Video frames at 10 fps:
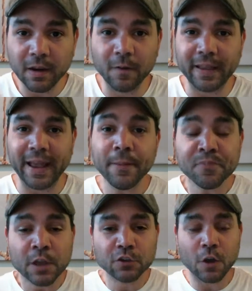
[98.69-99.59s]
Okay,
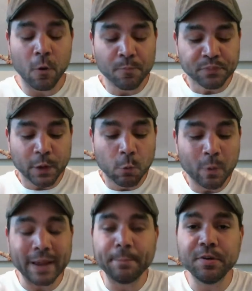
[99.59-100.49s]
so
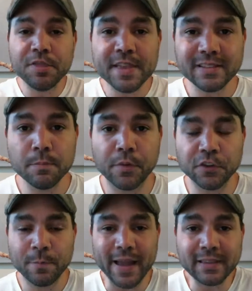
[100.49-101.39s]
when I put things in
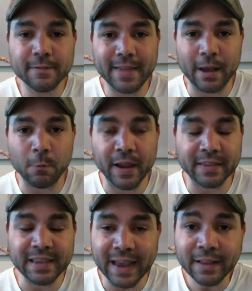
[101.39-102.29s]
perspective that
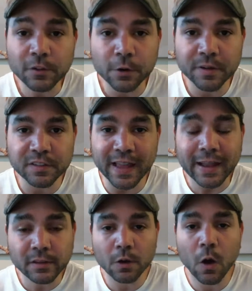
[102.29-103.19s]
way, the answer is
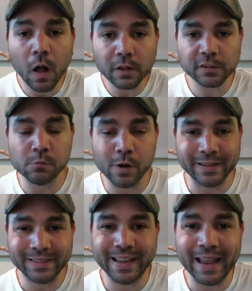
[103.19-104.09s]
not to call someone
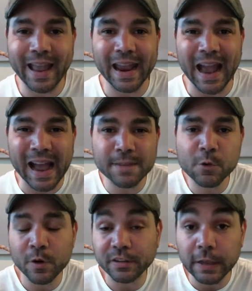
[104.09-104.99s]
and say, hey, I am
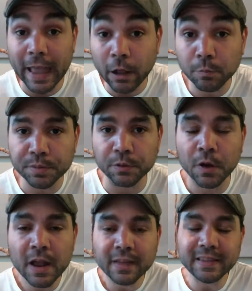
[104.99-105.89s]
going to help you.
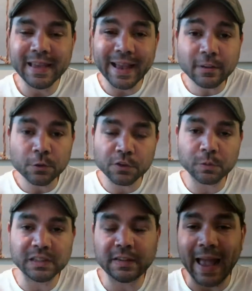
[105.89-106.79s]
The answer is
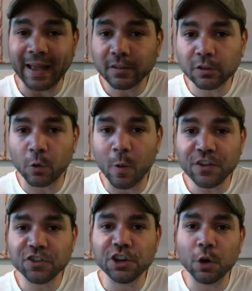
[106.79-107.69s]
really to ask the
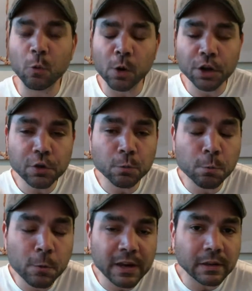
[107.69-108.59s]
question, you know, what are you
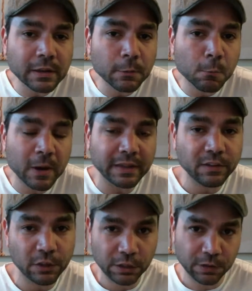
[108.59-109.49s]
really
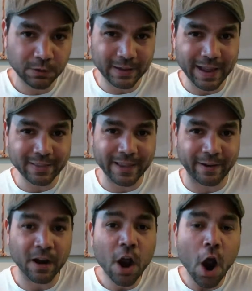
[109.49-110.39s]
willing to do to get
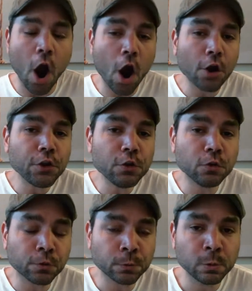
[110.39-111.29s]
there? Are
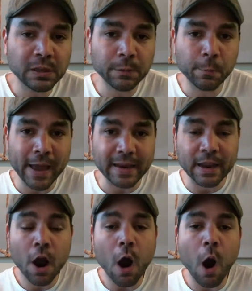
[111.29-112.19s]
you truly
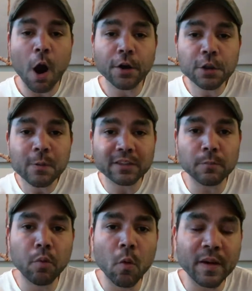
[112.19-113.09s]
ready? Are you at
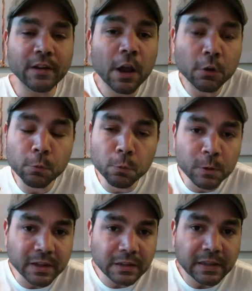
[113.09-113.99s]
the point
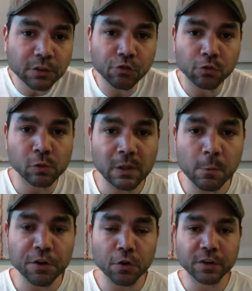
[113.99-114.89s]
really and truly
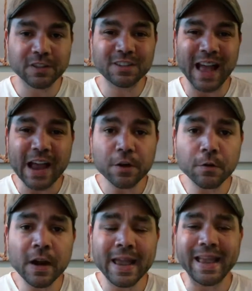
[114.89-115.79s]
where your
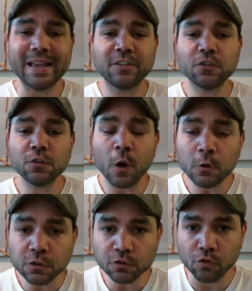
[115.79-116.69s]
desire is
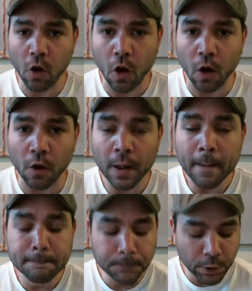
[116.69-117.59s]
so strong,
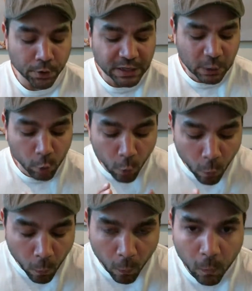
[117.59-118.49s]
burning a
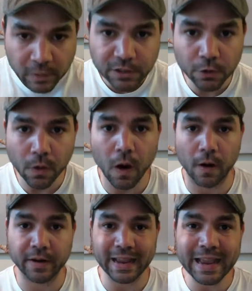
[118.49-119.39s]
hole in your
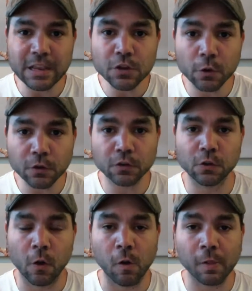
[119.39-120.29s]
heart, in your
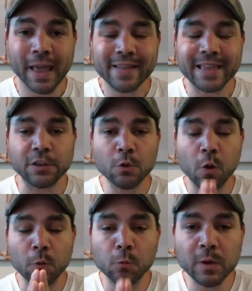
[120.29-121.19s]
soul, that
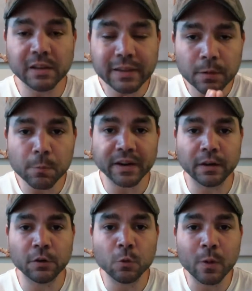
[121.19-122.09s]
you are willing and
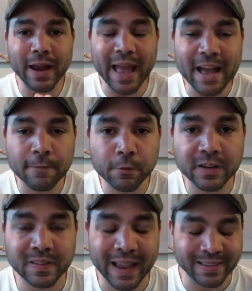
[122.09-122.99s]
ready to do whatever
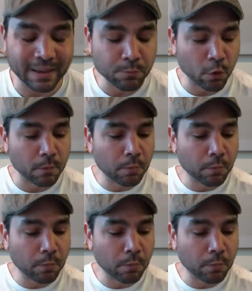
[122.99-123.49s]
it takes. And more